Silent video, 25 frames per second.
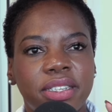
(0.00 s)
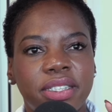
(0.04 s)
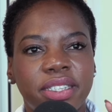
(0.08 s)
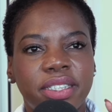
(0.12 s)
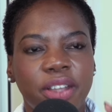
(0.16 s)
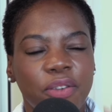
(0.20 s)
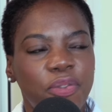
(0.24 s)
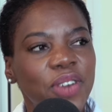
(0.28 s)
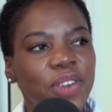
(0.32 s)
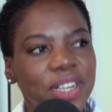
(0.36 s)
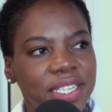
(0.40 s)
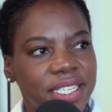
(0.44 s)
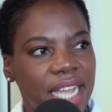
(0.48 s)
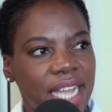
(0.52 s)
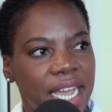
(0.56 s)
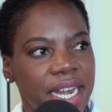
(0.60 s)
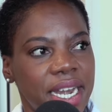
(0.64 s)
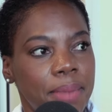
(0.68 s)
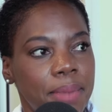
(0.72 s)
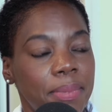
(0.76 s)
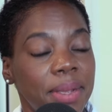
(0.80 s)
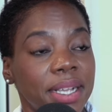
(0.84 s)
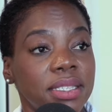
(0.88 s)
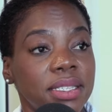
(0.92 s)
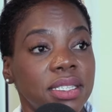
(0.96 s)
different
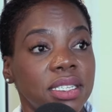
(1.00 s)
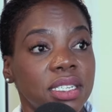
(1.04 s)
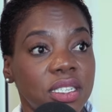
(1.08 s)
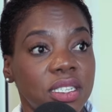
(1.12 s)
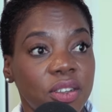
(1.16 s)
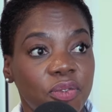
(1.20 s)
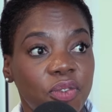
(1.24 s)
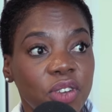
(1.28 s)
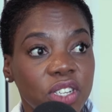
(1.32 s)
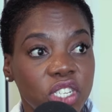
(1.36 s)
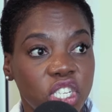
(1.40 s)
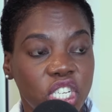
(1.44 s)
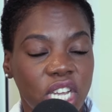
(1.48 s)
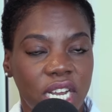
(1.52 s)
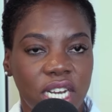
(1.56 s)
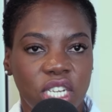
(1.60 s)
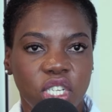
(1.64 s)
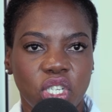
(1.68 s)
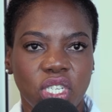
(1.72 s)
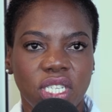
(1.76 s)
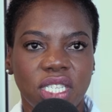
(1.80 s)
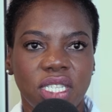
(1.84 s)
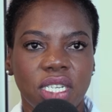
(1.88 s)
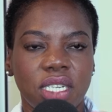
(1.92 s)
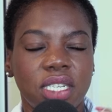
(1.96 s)
dynamics, the different
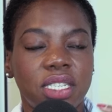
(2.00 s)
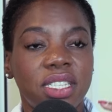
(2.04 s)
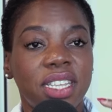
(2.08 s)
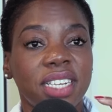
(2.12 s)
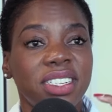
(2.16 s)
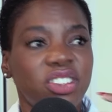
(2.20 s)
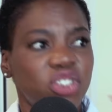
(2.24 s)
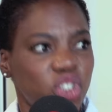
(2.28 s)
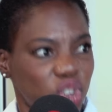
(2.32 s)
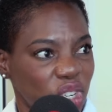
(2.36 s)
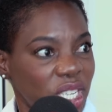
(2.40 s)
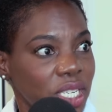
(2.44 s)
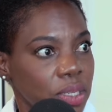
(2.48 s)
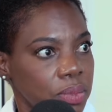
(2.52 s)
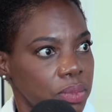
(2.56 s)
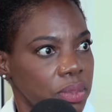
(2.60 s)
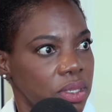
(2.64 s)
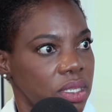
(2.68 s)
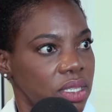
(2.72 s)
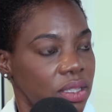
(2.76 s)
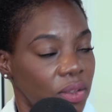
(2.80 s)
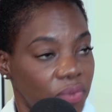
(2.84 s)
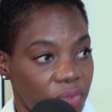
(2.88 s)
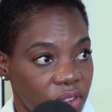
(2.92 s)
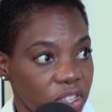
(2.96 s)
challenges, the, the
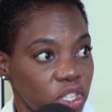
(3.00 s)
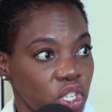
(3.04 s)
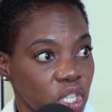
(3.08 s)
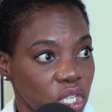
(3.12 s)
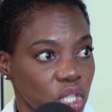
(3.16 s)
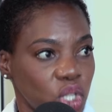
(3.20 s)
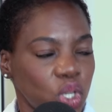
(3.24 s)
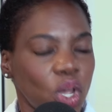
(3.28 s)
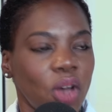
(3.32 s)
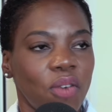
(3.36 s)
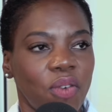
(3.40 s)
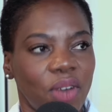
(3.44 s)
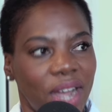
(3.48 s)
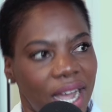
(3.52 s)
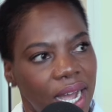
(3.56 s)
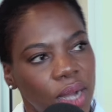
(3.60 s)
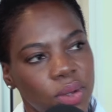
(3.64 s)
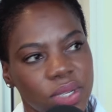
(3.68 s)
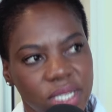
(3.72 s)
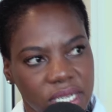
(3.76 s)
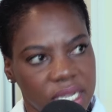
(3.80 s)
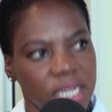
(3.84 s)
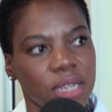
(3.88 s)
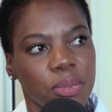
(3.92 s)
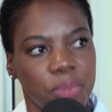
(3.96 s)
dreams, the visions of
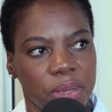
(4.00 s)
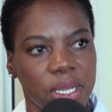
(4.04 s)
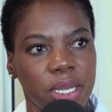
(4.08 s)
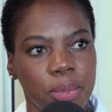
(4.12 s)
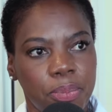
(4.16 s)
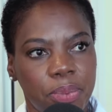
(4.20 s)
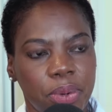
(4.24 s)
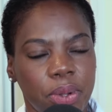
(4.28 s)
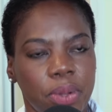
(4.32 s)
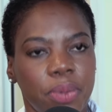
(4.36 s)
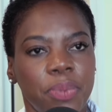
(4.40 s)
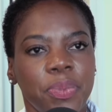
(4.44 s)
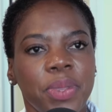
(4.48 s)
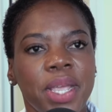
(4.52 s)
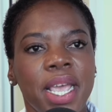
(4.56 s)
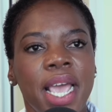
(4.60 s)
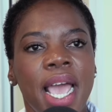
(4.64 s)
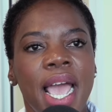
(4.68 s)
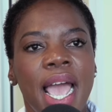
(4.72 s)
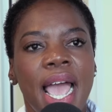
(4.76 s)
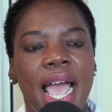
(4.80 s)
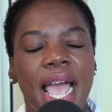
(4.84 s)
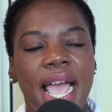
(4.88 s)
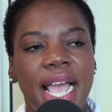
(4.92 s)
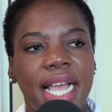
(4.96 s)
Gauteng people.
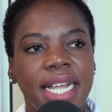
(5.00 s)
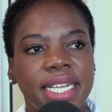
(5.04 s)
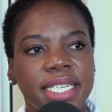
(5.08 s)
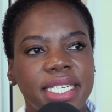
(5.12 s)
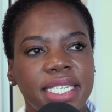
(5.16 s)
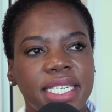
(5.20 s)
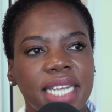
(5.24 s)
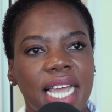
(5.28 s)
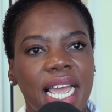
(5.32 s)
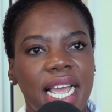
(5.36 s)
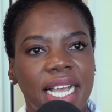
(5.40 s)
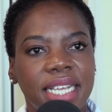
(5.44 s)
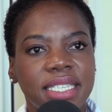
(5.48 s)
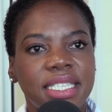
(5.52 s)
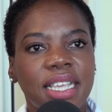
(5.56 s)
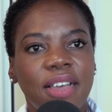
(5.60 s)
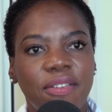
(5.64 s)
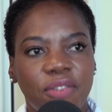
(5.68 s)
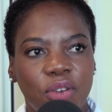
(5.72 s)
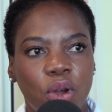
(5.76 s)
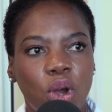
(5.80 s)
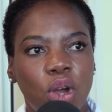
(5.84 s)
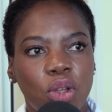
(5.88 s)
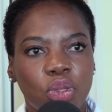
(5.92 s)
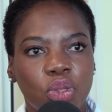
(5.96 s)
And as
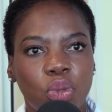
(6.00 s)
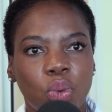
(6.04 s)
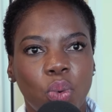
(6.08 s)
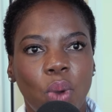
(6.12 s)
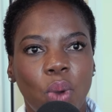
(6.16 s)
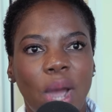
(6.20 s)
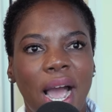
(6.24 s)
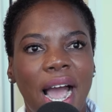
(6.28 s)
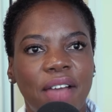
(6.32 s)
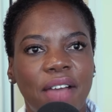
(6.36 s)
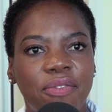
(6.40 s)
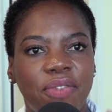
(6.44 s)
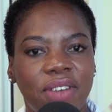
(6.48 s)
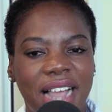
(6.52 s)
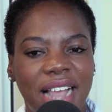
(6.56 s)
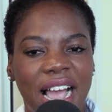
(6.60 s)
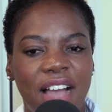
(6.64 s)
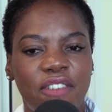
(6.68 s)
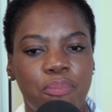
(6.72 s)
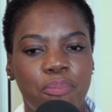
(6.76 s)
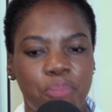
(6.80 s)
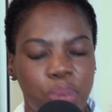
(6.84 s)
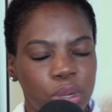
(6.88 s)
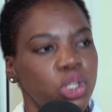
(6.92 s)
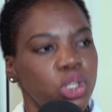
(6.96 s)
I've gone through, I've,
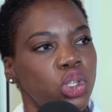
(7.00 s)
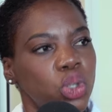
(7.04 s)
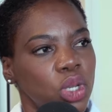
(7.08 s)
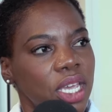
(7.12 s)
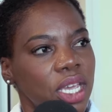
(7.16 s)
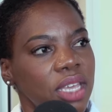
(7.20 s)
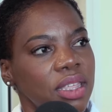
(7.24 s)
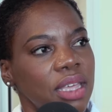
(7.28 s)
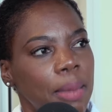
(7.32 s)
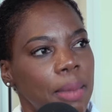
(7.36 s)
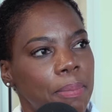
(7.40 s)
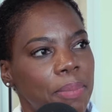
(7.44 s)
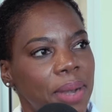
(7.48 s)
I've put together a